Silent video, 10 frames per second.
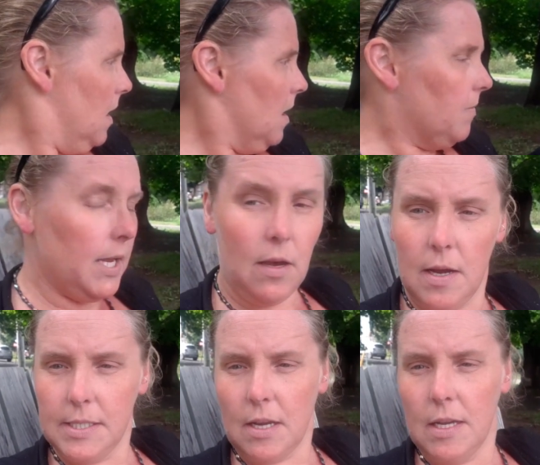All right,
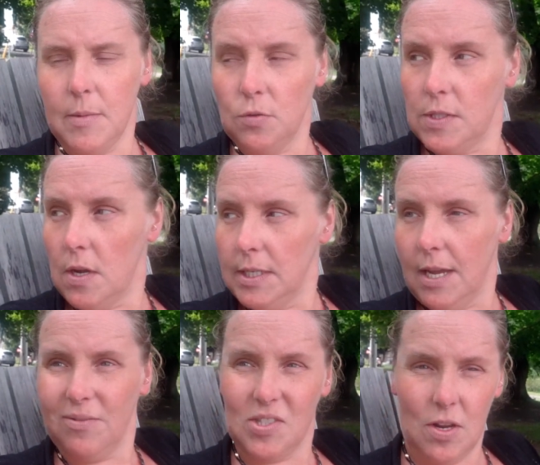guys, I'm outside
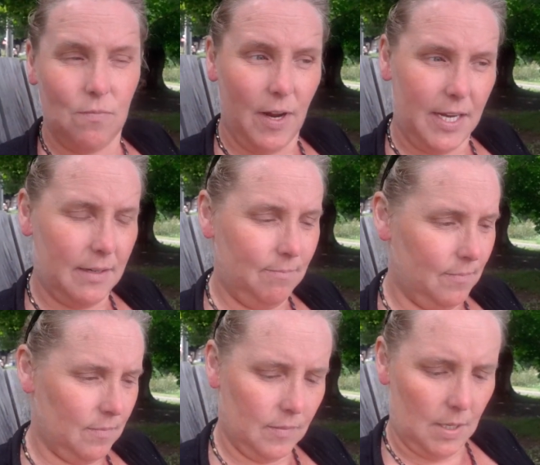now. It's not raining.
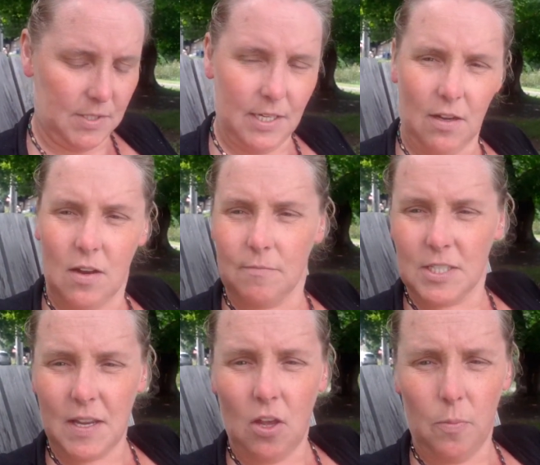I'm sitting on a
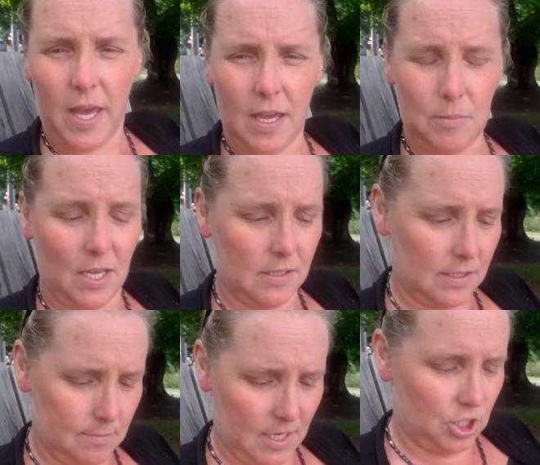recycle bag because
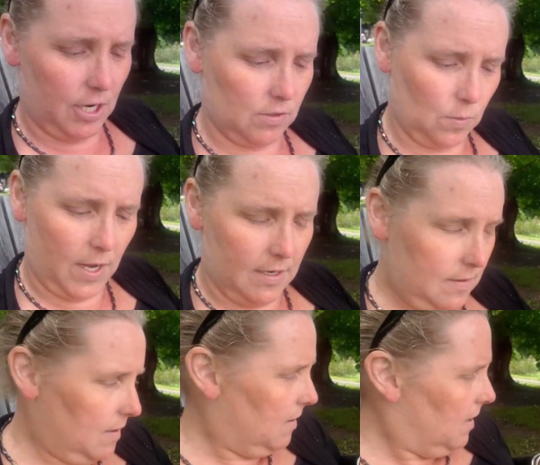my chair is wet.
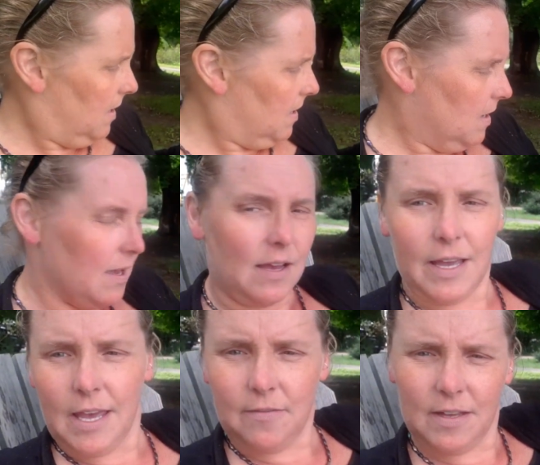I
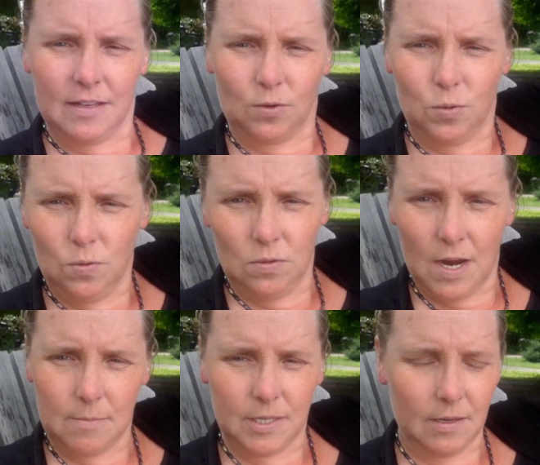have a cool
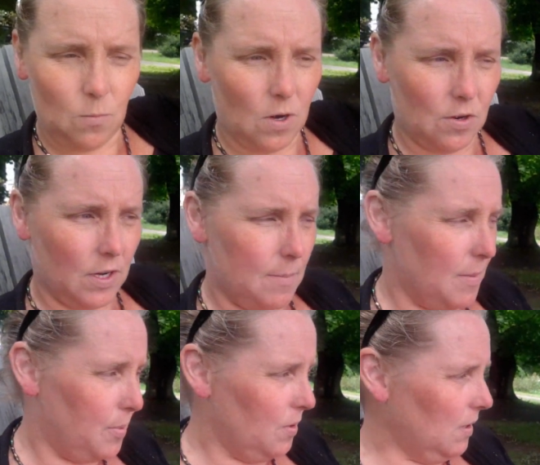carbonated water. I got my
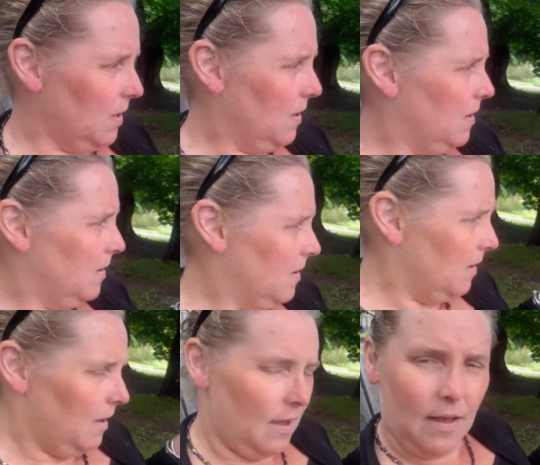book.
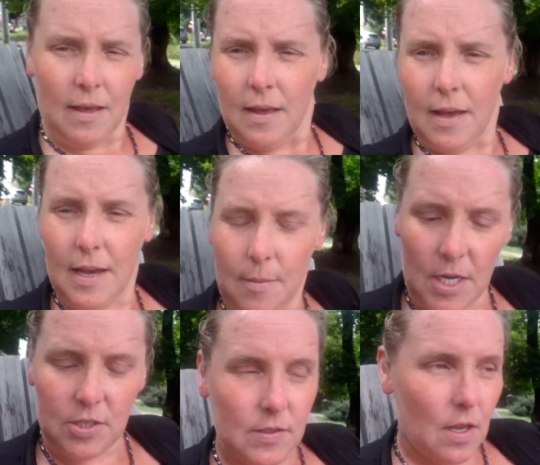Um,
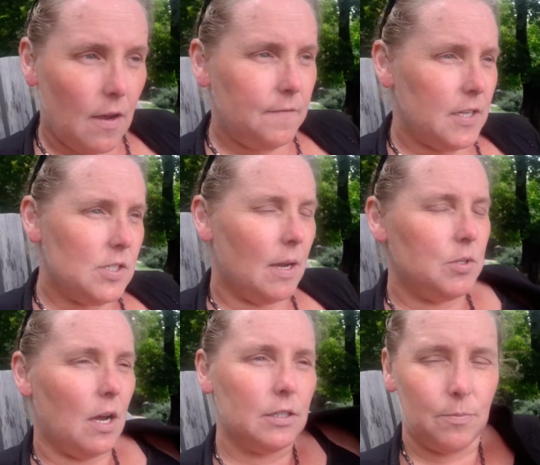I got off
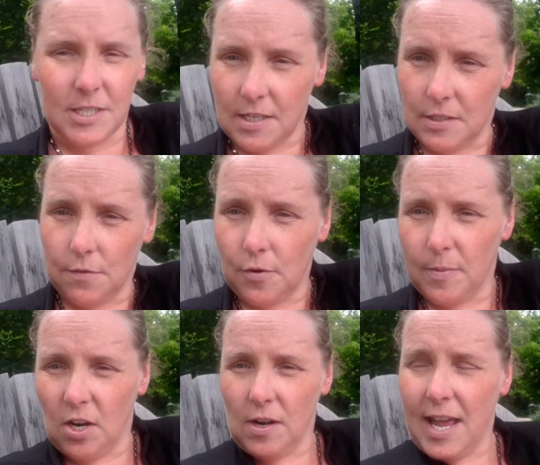FaceTime talking to my sister for
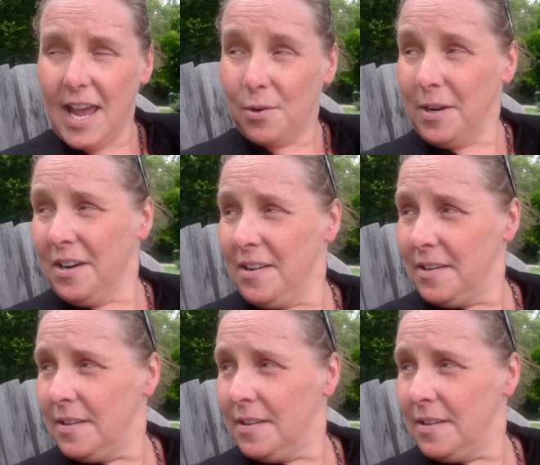about an hour